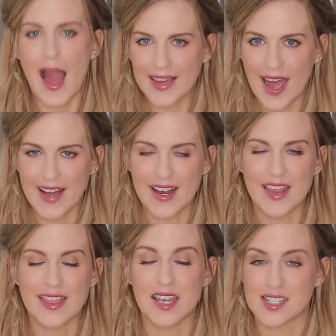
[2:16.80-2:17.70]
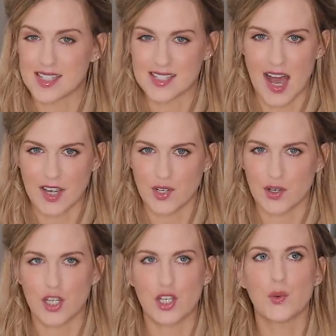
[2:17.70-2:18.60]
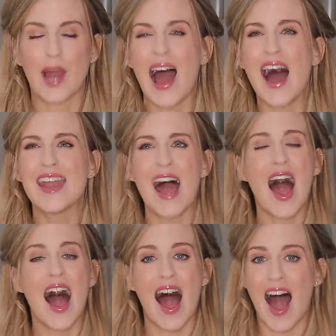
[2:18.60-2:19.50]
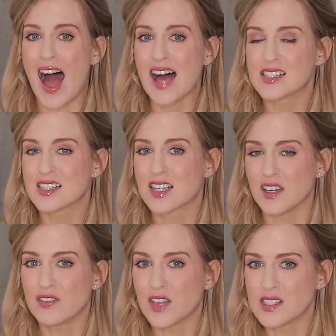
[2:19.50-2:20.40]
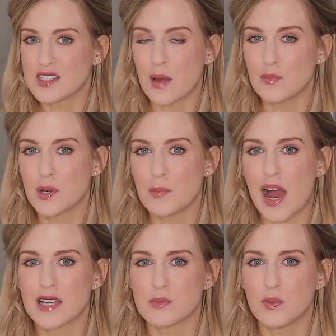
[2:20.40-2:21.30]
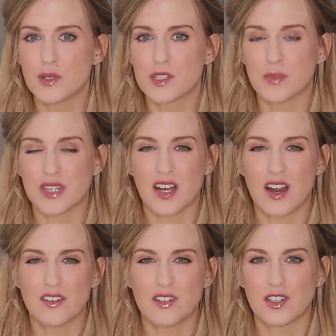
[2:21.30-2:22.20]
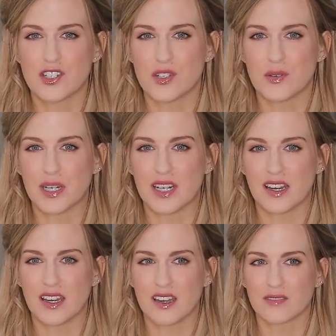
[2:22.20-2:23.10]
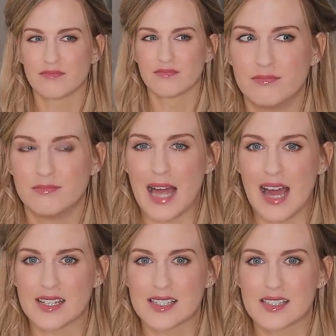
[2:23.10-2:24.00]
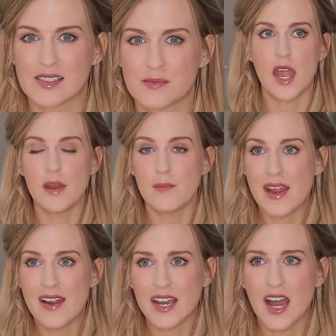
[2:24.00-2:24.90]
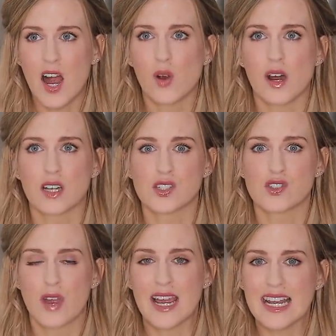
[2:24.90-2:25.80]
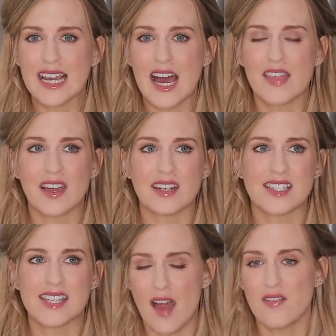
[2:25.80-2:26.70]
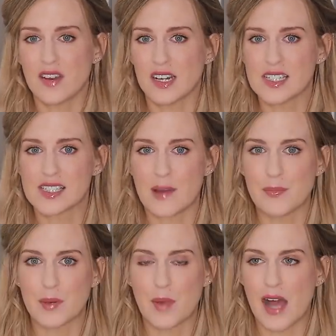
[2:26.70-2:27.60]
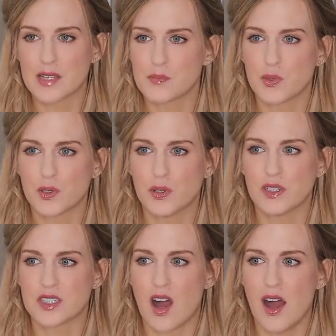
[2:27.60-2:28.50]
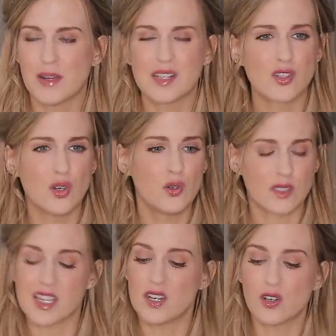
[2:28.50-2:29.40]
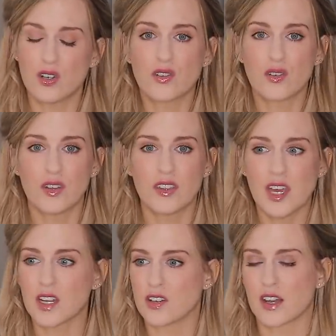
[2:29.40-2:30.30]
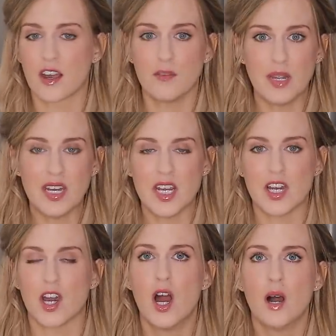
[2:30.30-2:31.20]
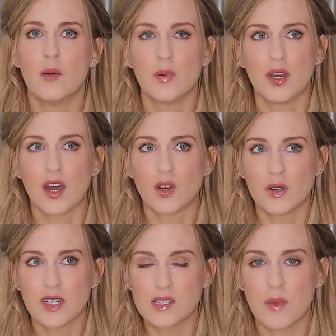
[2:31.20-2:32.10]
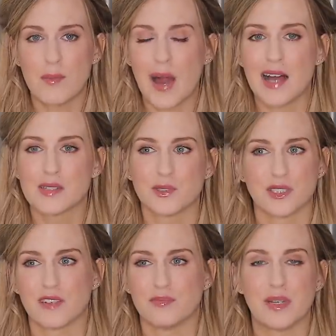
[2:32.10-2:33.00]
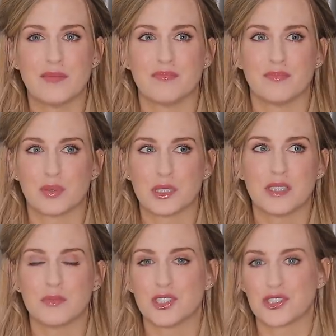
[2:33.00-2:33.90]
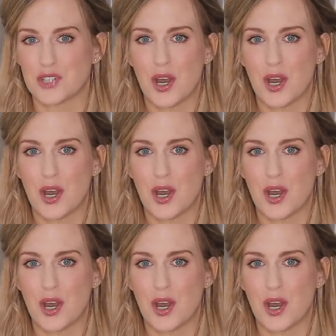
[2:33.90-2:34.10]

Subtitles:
Again, this is accurate. You can ask if they'll stamp your passport, but they kind of look at you a bit like, bless. In America or Australia, they definitely stamp your passport all the time, and it's cool because then you can look through your thing and you're like, I've been here. But according to my passport, I've been pretty much